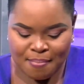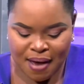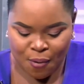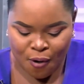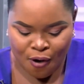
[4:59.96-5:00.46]

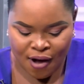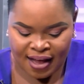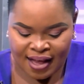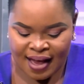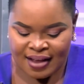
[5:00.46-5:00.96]
meko a
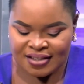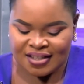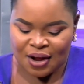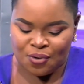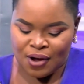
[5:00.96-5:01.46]
ye
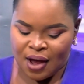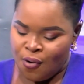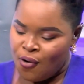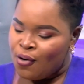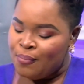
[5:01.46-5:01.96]
zano eho